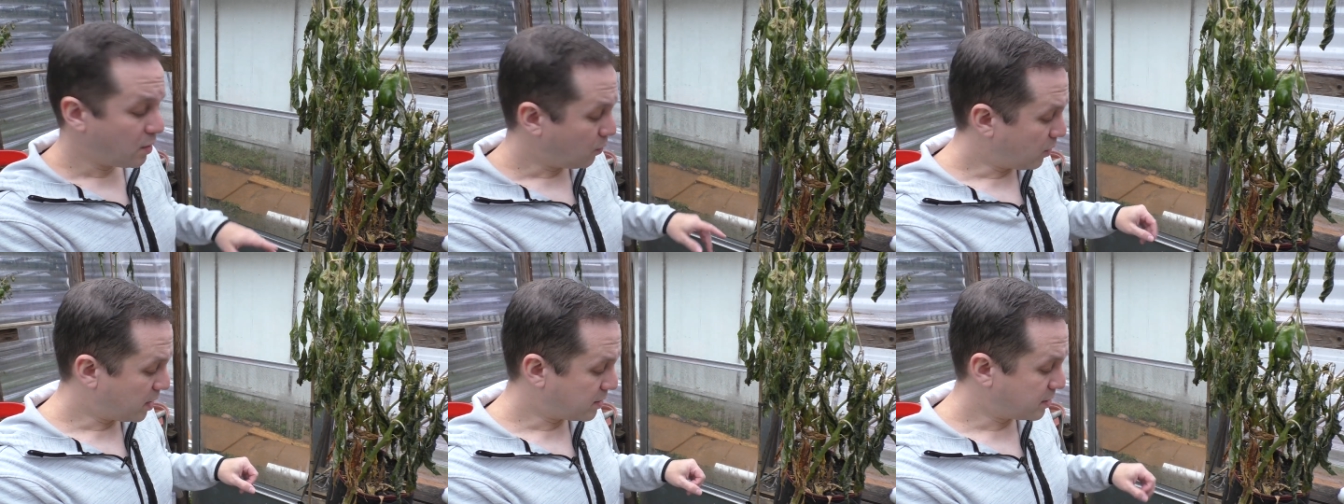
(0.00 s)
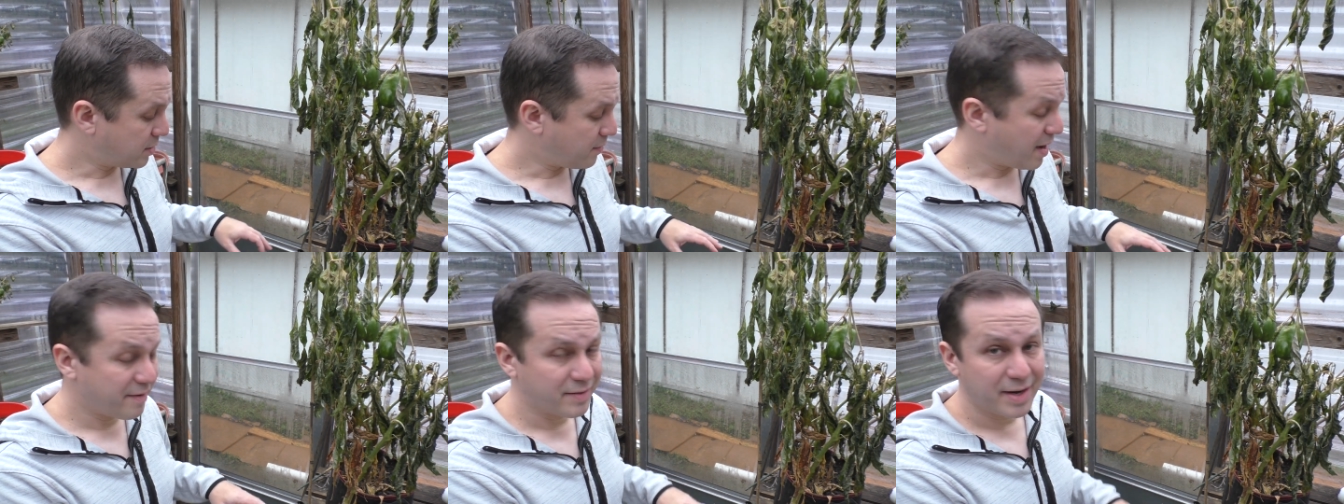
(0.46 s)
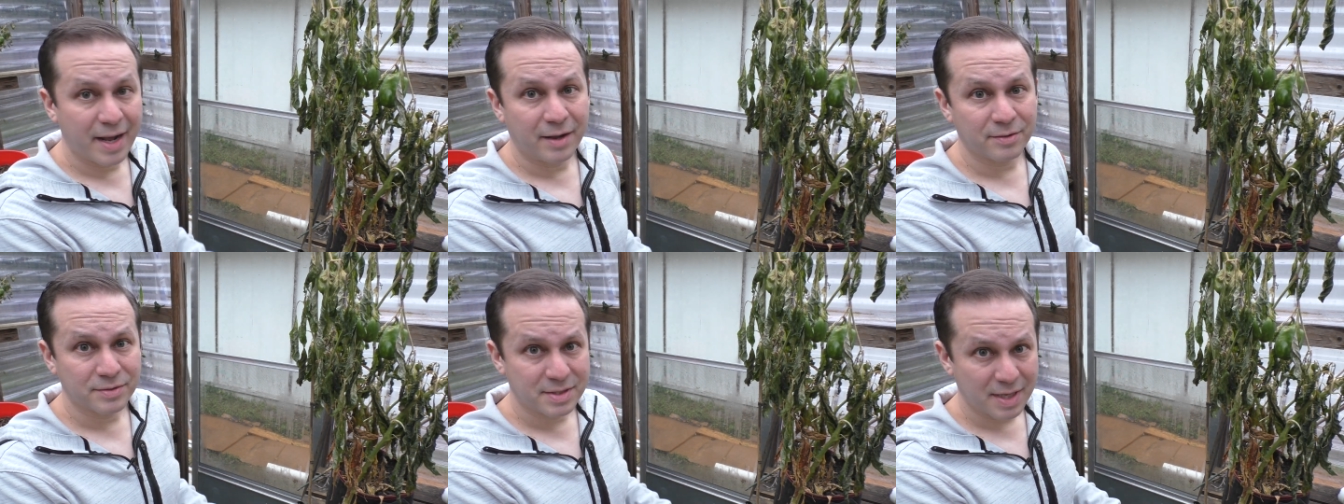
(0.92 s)
whether you have it
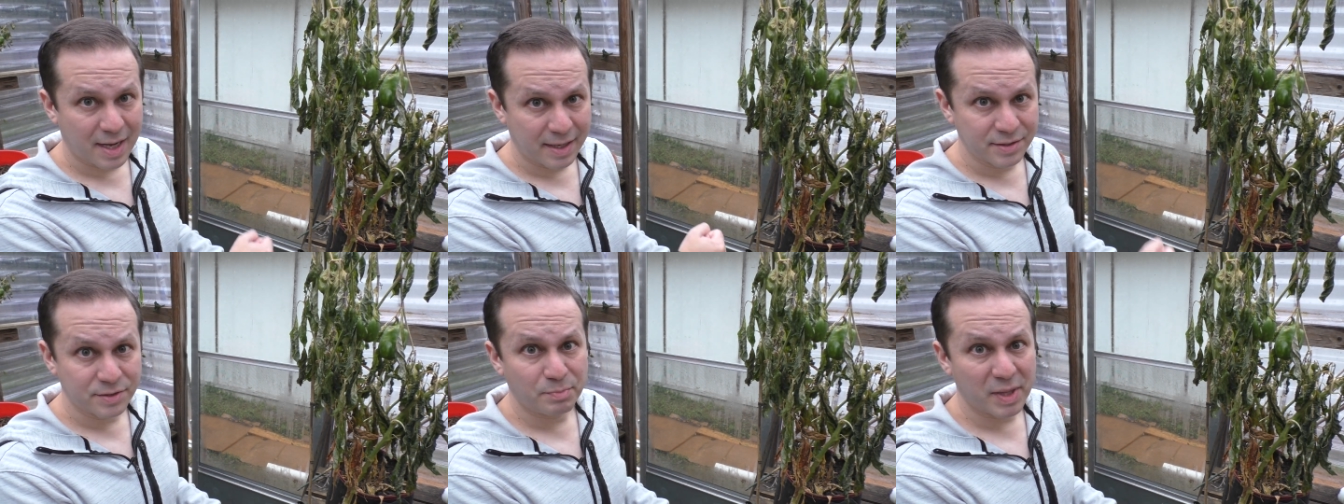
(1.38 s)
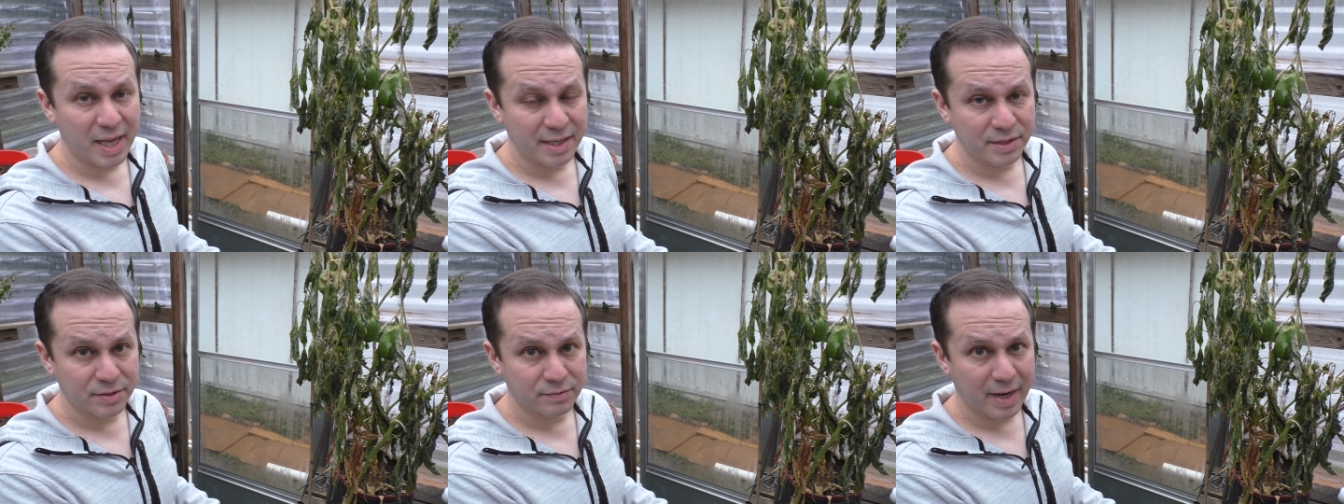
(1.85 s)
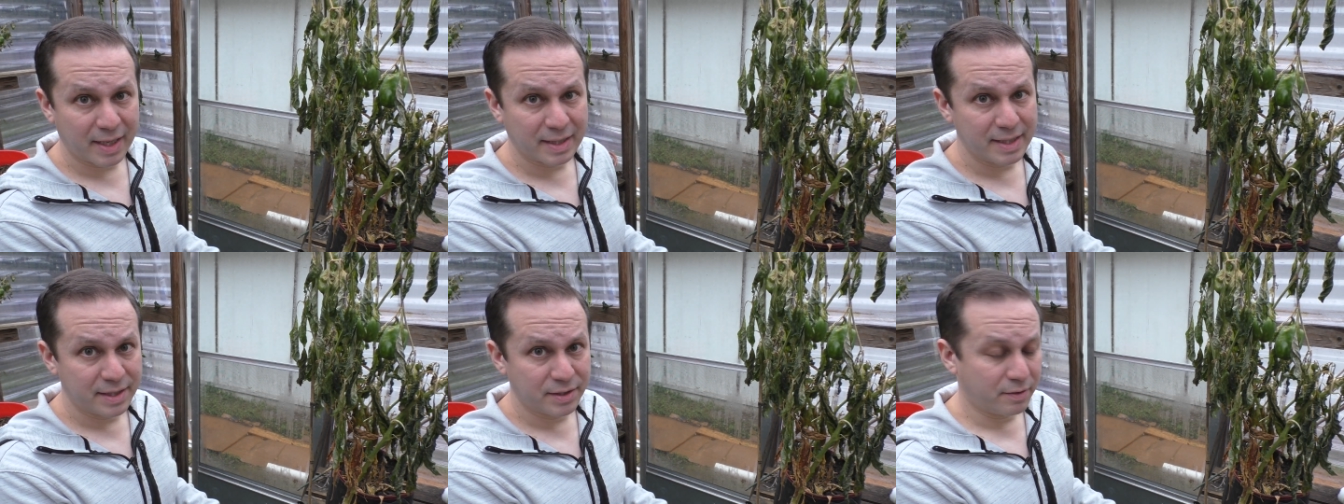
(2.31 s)
outside planted
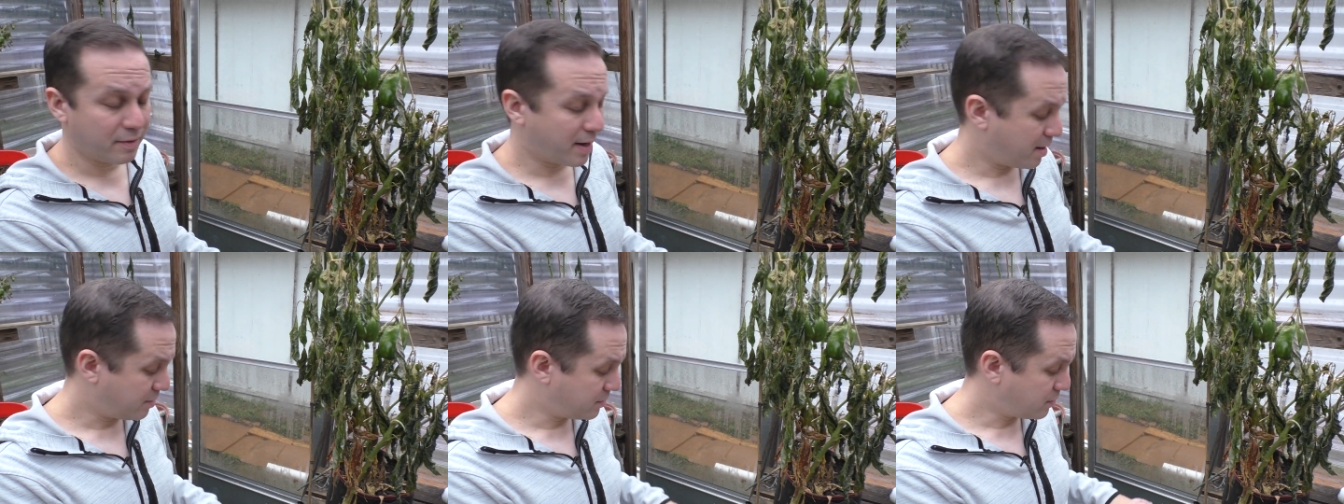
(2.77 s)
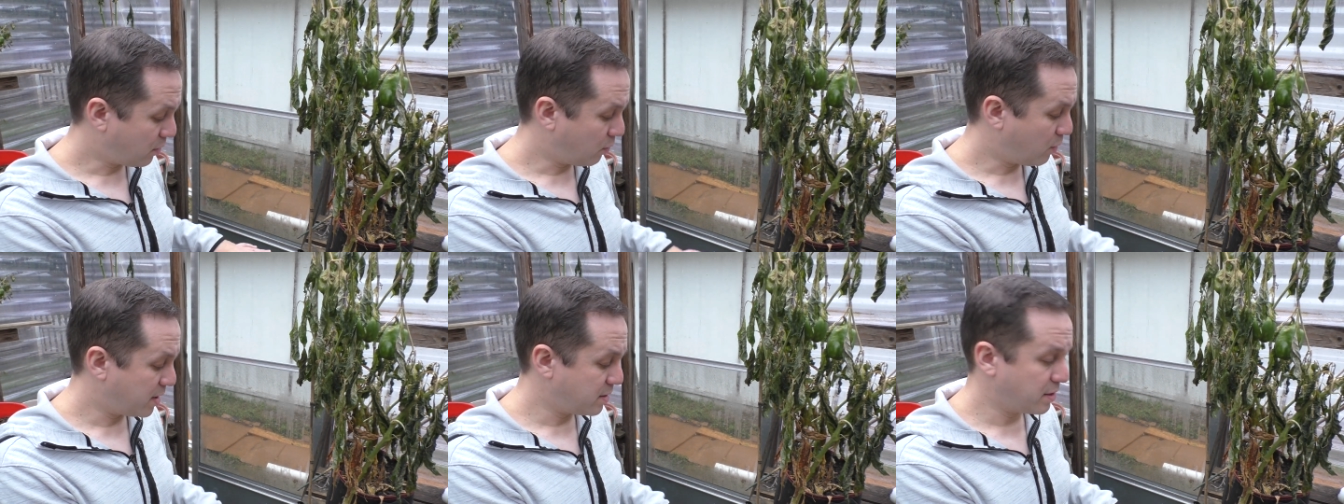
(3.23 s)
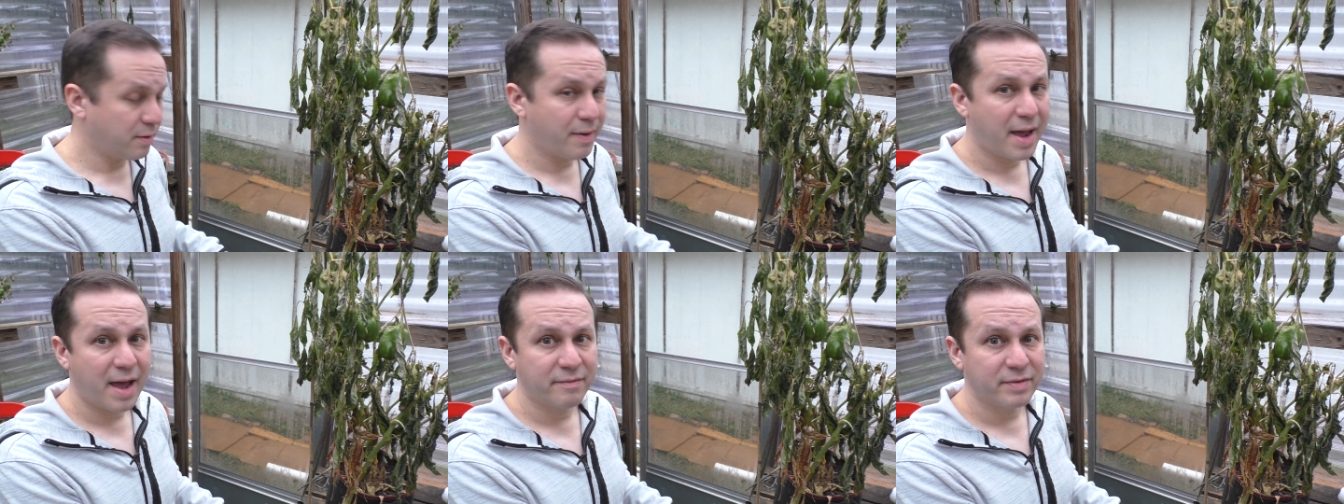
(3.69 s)
directly in the ground or whether you
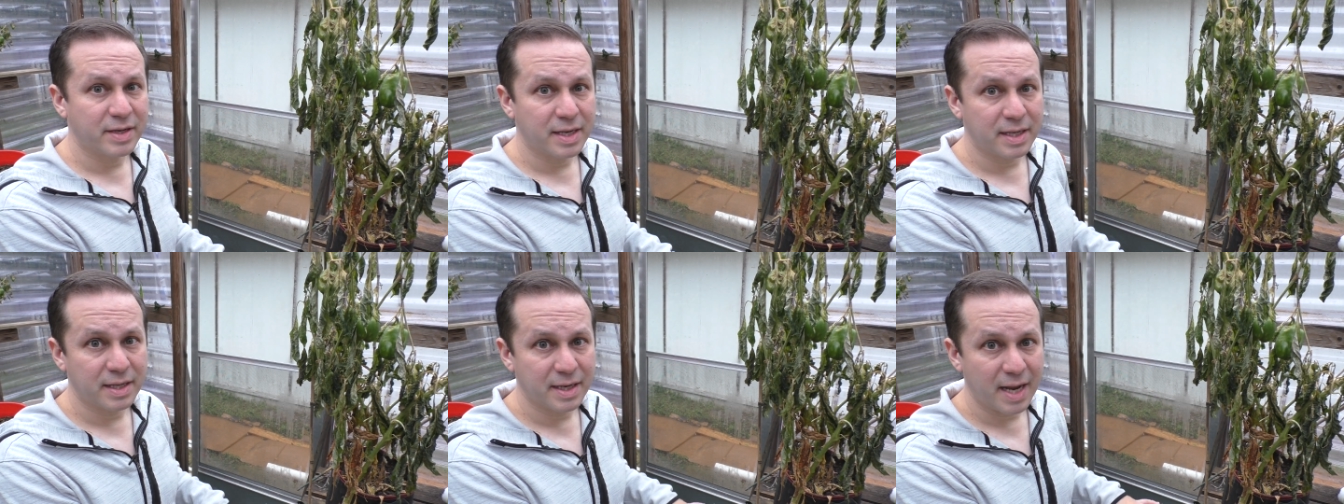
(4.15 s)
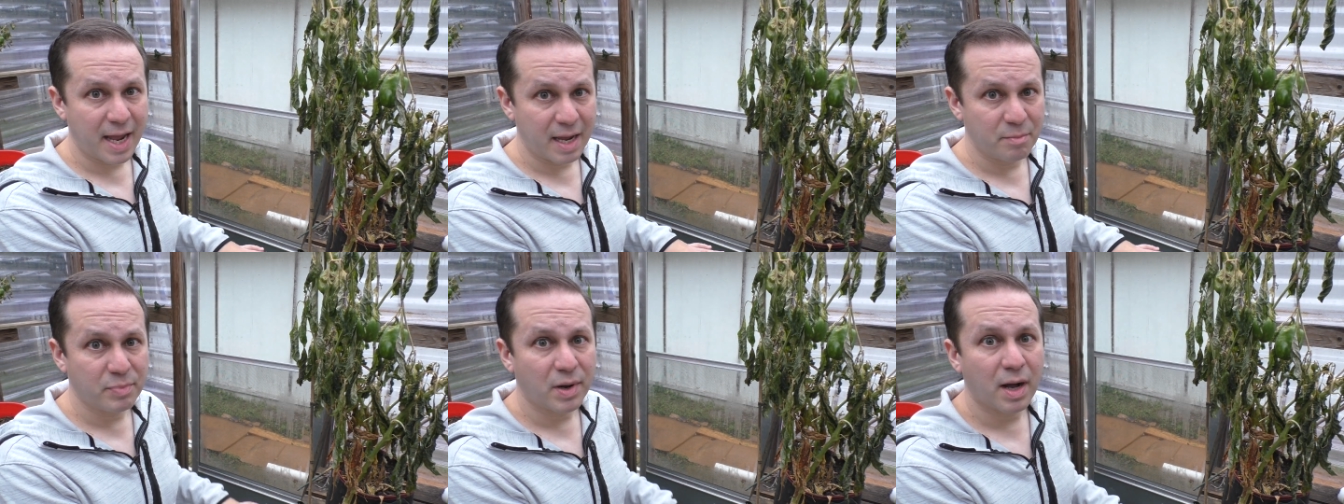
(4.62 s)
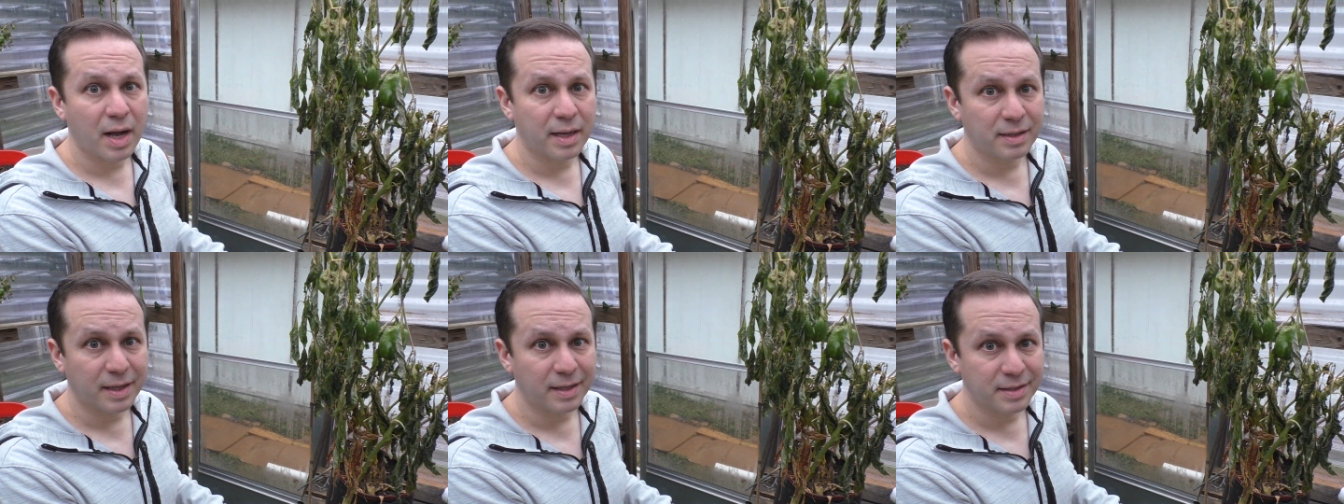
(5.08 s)
have it in a
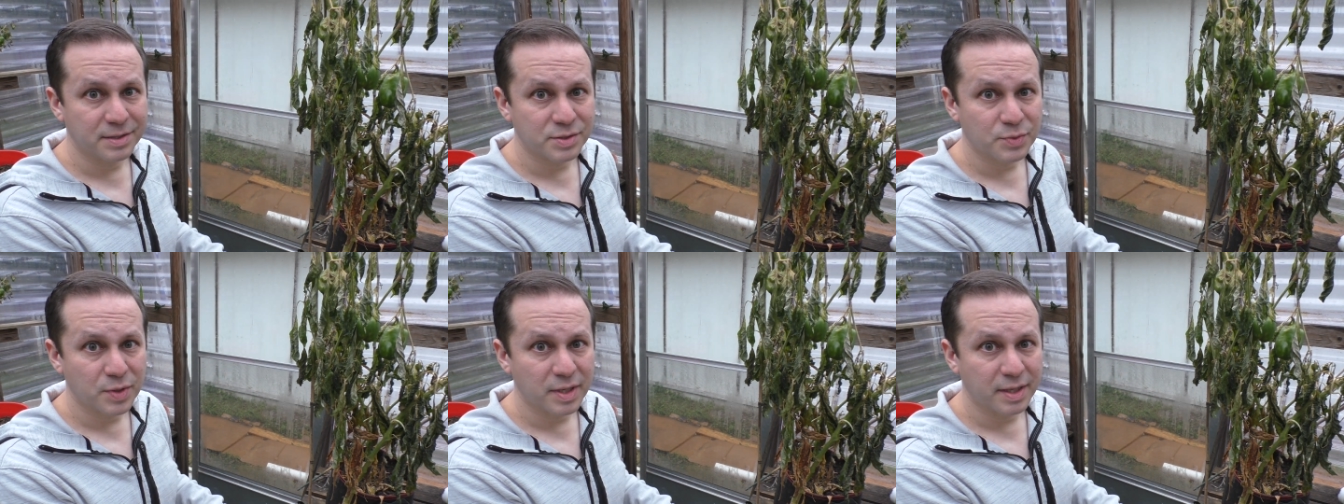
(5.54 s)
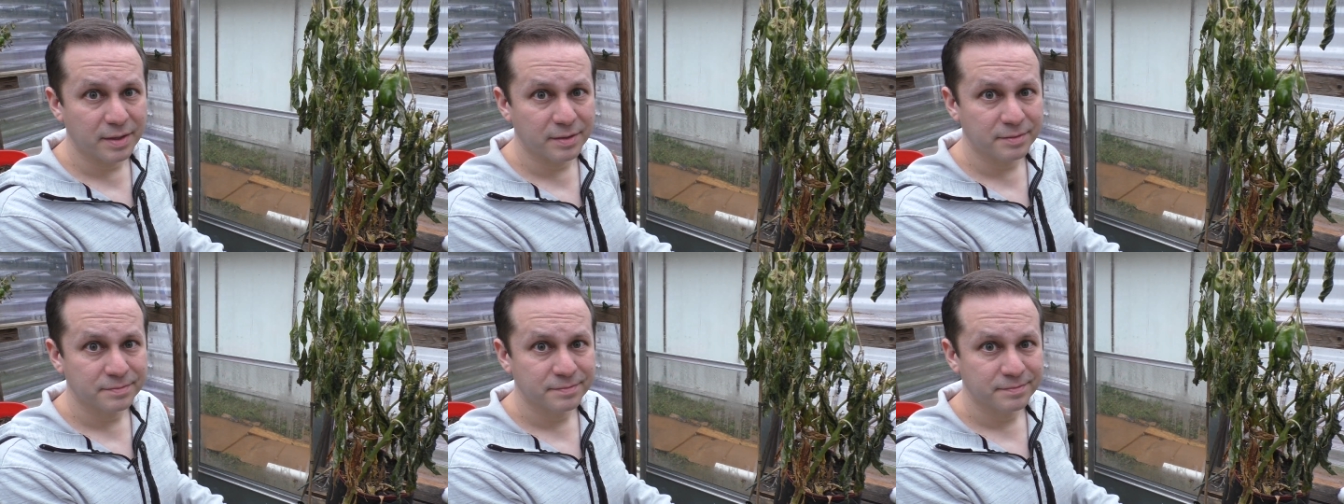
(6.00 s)
pot like this one here.